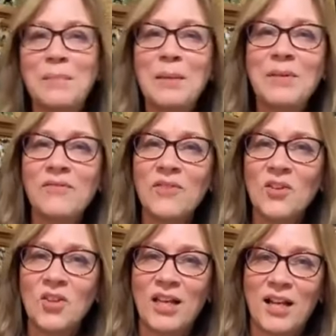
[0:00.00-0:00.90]
I maybe
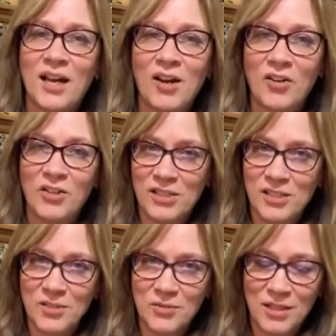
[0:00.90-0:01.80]
feel like an
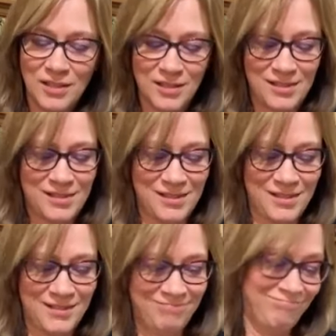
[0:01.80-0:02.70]
artist doing this.